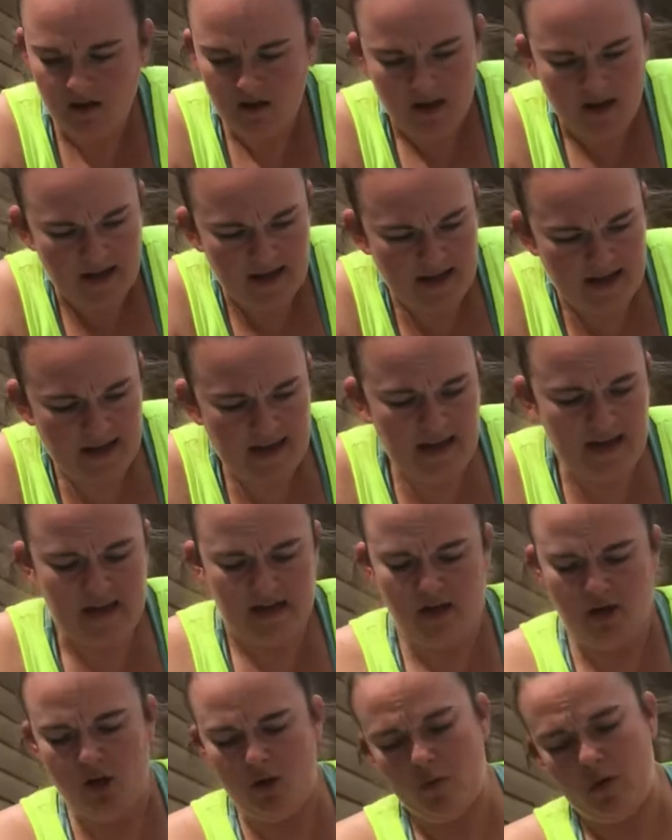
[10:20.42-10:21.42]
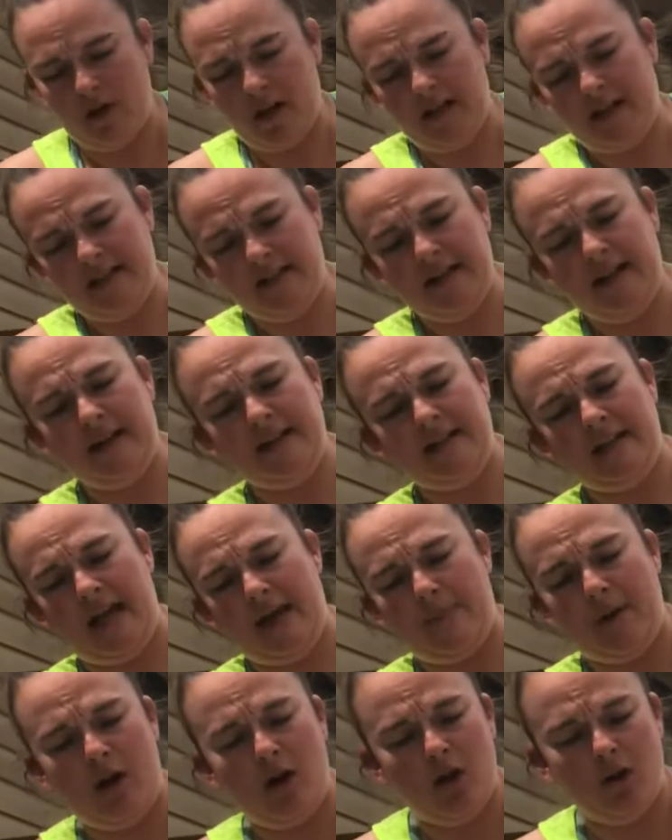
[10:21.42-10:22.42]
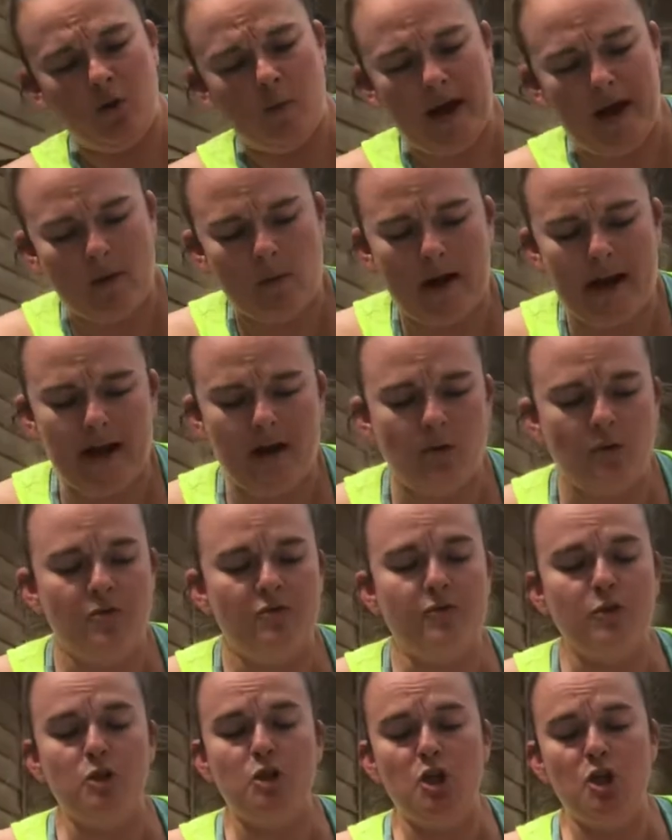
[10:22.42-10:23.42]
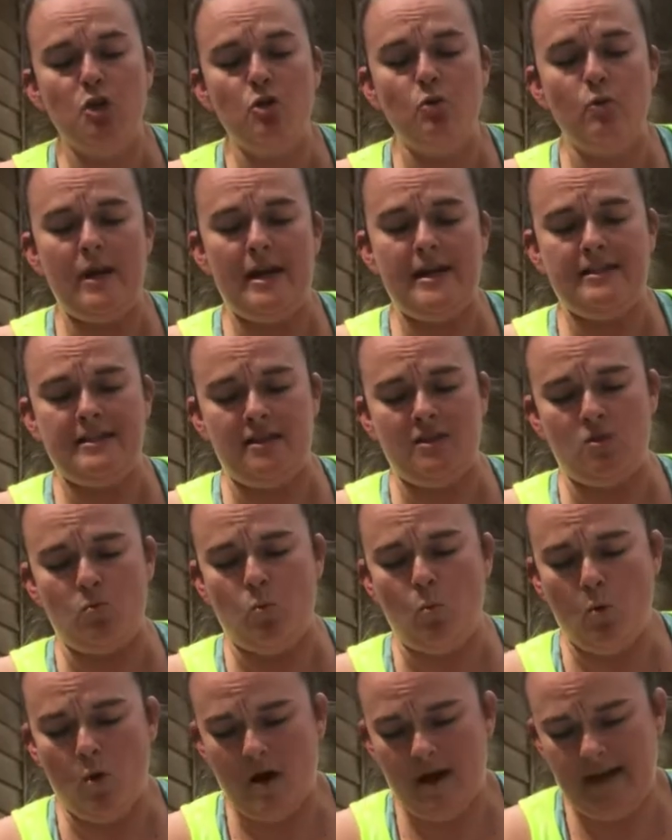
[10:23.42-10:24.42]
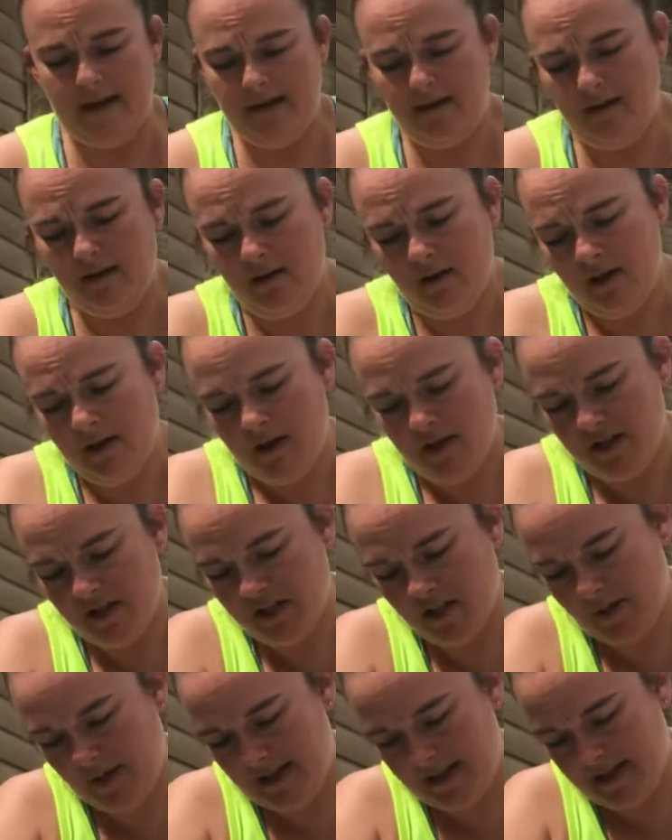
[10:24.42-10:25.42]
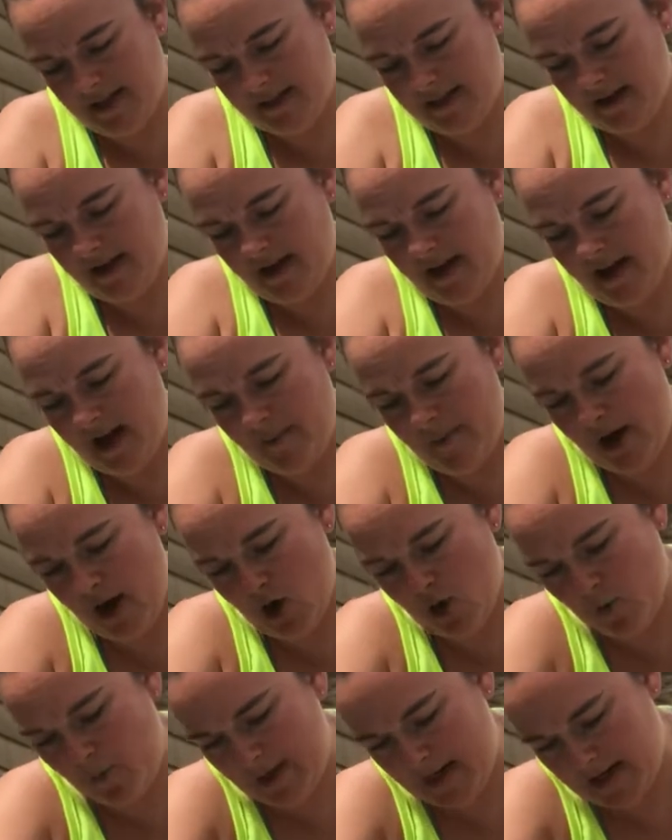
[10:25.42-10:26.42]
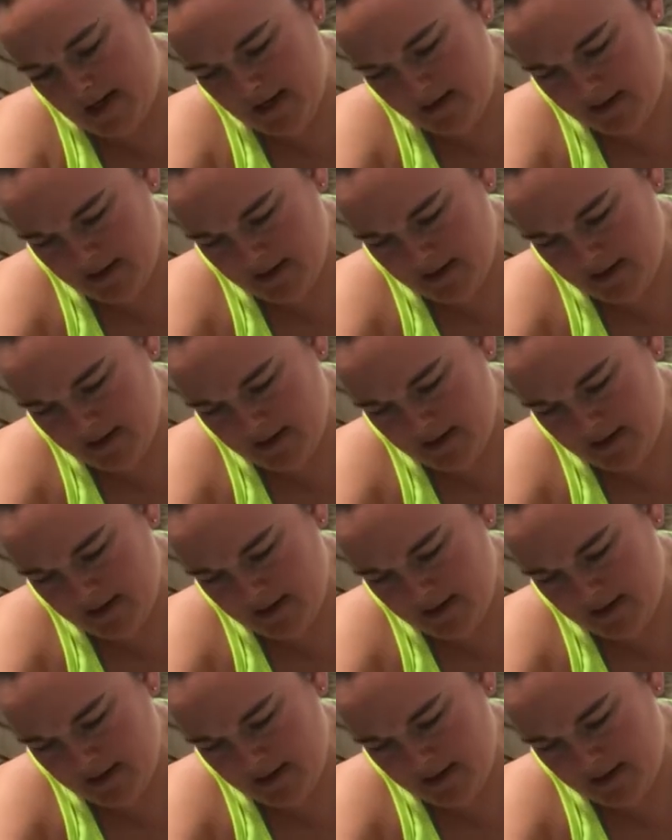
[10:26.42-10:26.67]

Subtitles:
And again, you are gonna duct tape all the way around for 2 reasons. 1, so it doesn't come open.